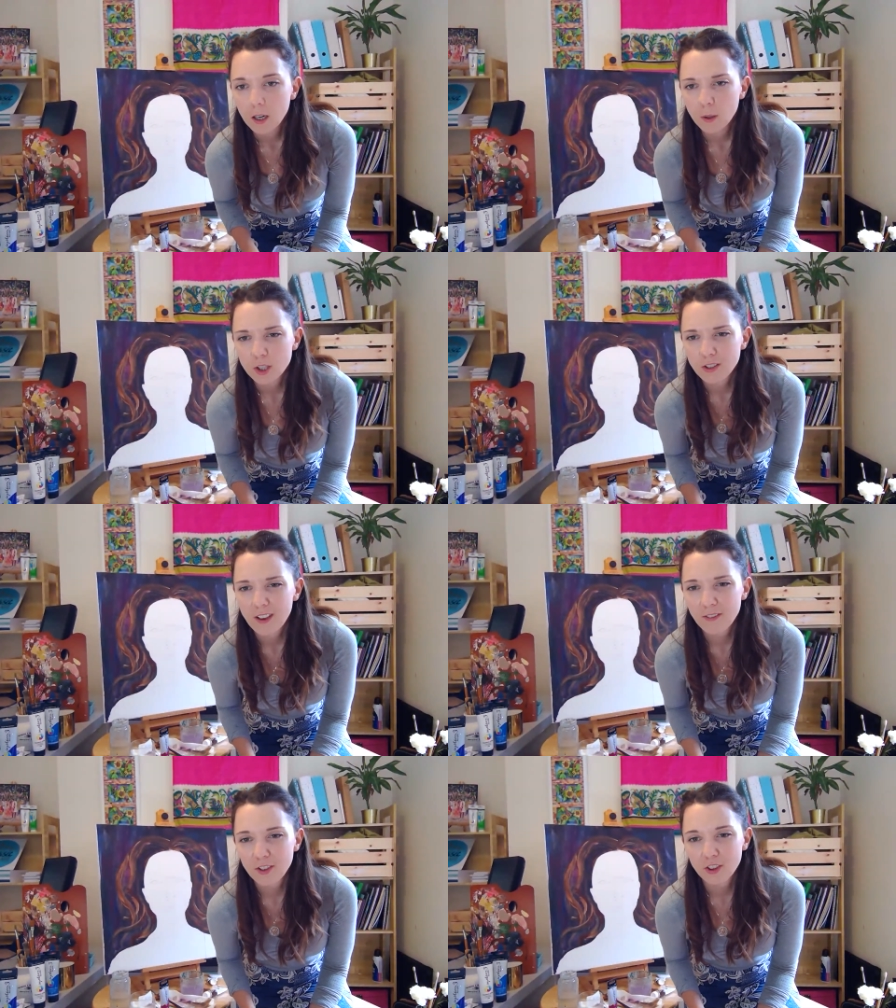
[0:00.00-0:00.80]
What's your
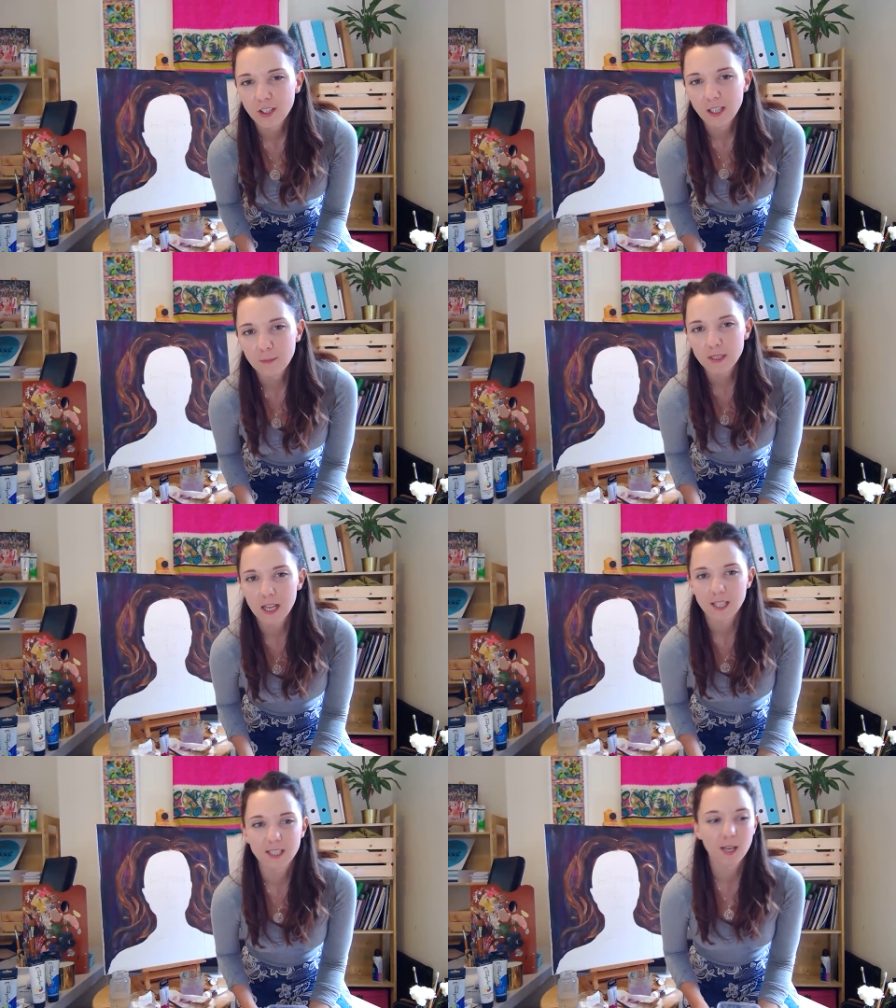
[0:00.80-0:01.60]
favourite theme /
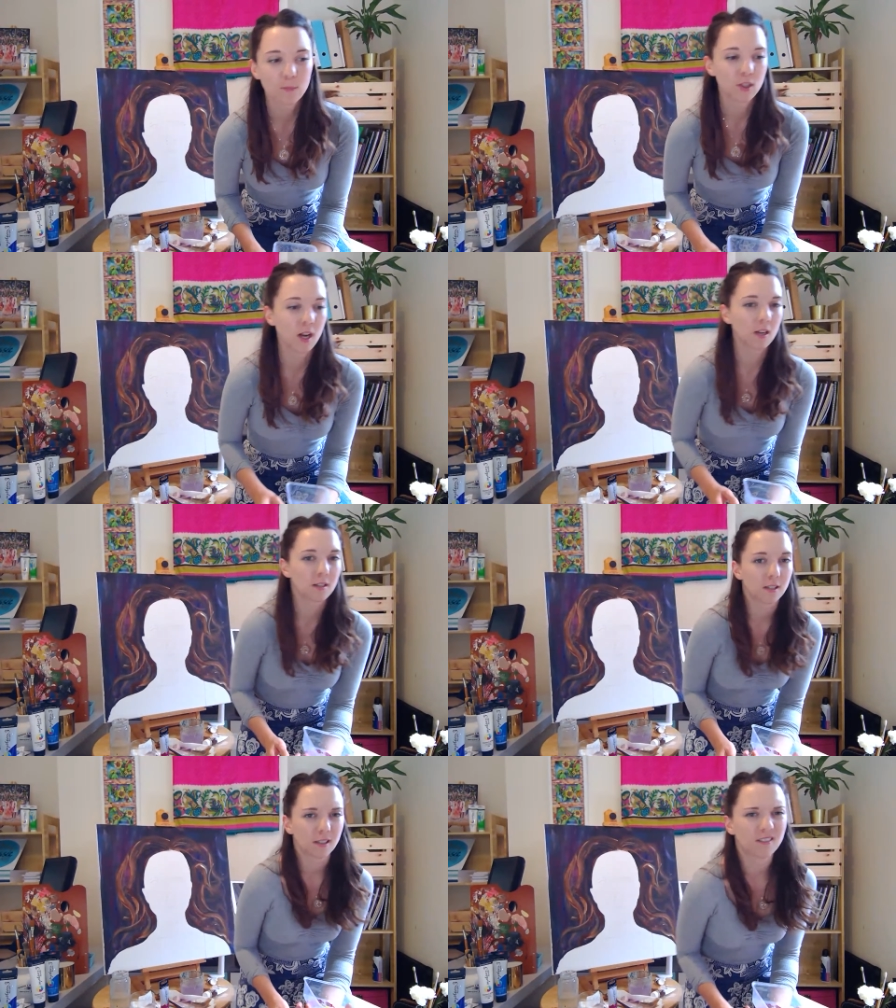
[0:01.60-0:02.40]

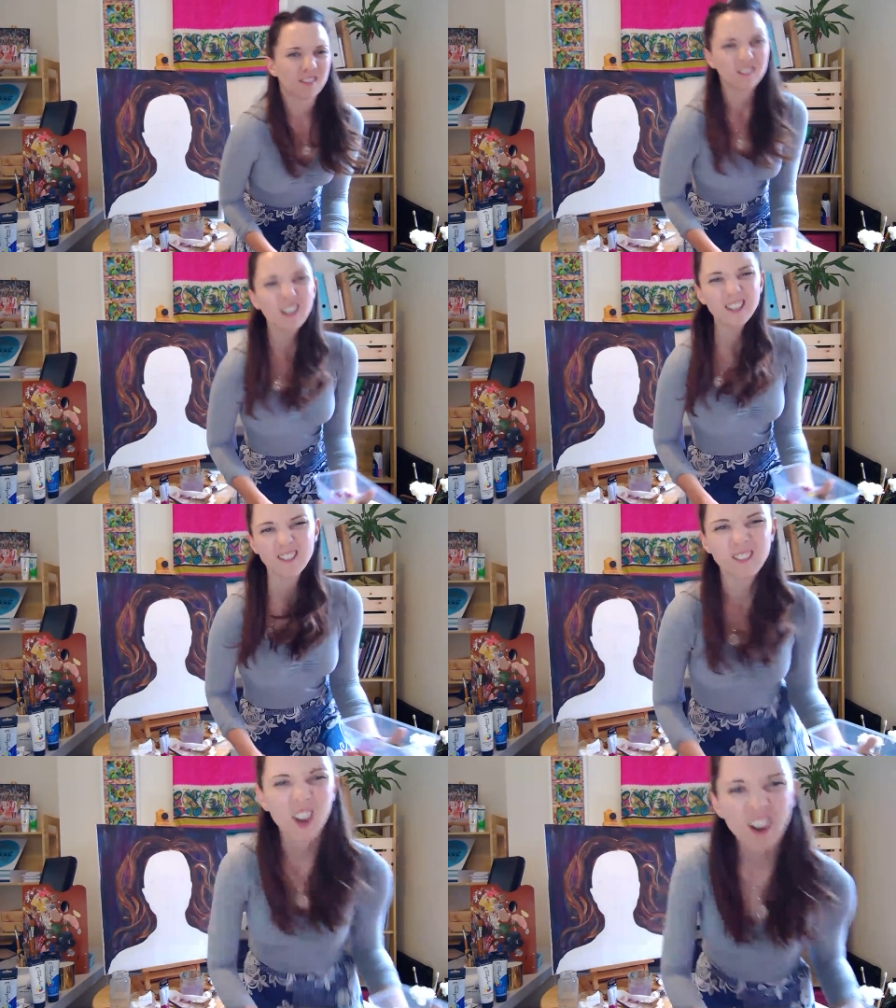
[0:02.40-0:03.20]
subject? Oh, I don't